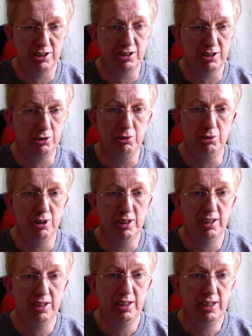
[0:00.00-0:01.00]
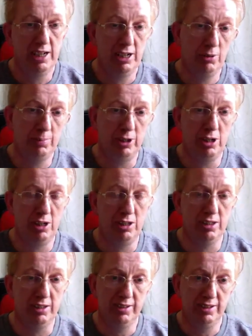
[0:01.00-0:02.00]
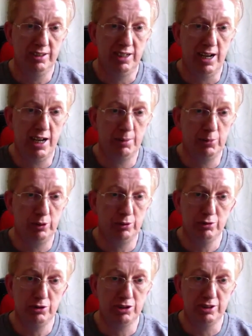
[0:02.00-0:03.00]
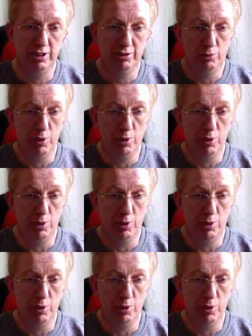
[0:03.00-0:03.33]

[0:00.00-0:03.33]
It's to help all animals,